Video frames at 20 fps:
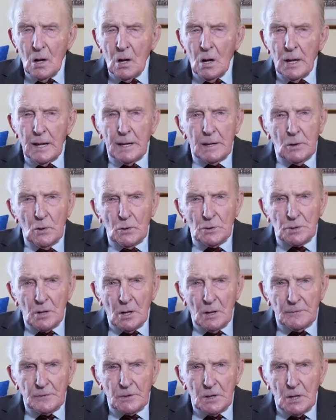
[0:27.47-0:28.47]
It looks
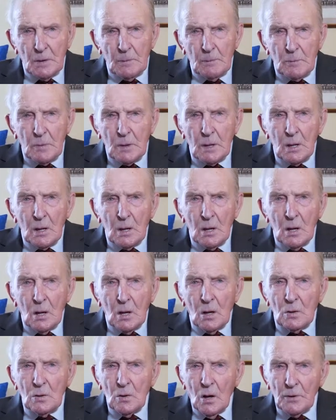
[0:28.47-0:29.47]
after
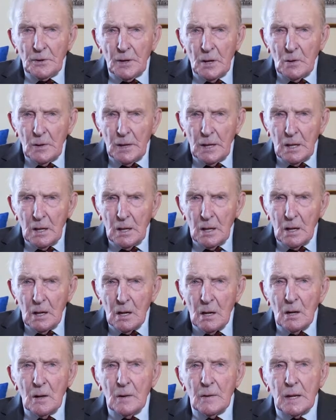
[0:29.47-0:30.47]
not only
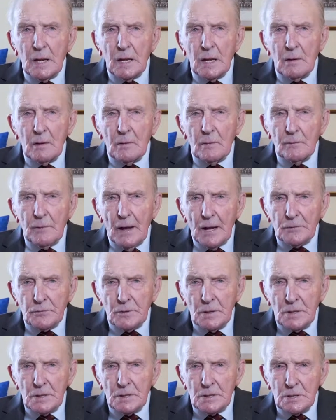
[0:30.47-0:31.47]
the
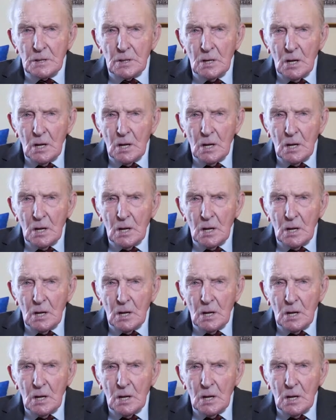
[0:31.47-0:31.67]
veterans,